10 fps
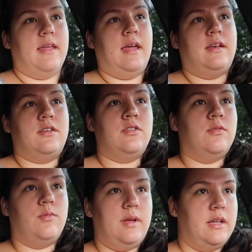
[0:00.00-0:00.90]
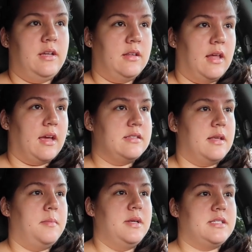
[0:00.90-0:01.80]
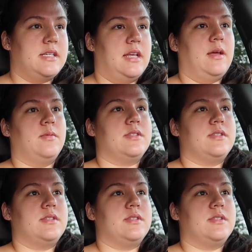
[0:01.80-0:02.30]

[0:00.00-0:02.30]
then we like i said missed it it